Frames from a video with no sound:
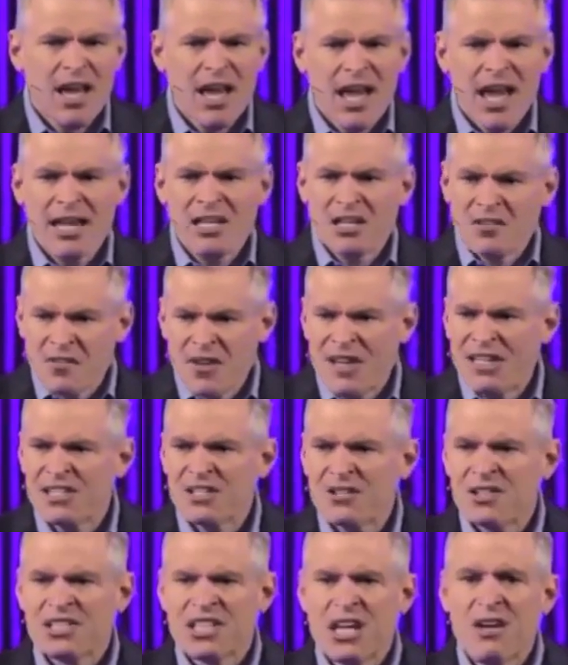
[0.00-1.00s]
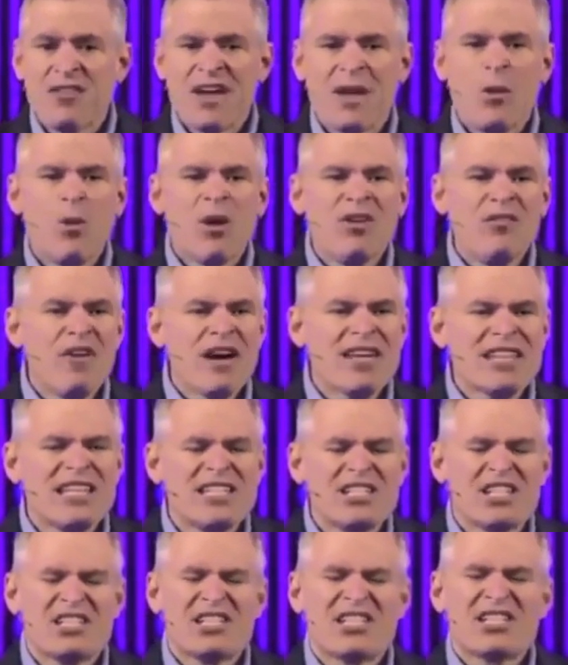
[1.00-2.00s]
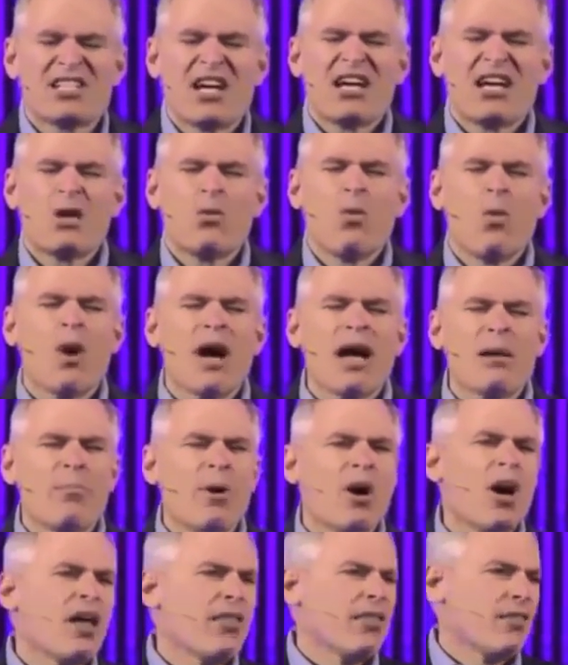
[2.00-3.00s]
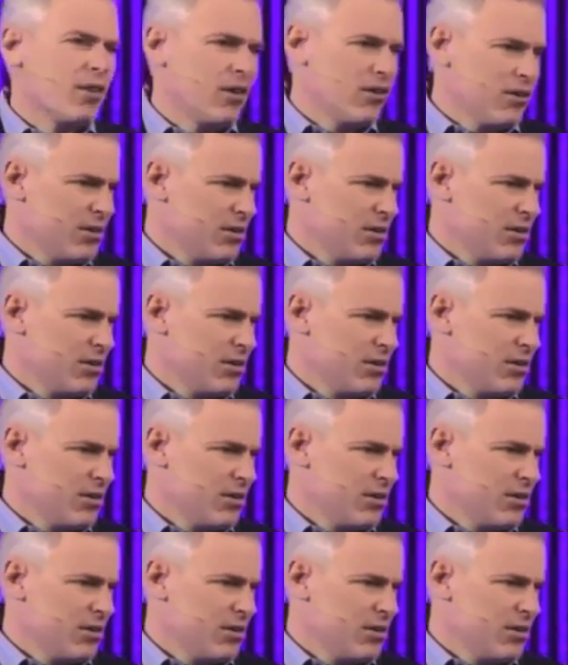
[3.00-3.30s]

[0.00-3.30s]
and defends herself. And we finally just decided, why bother?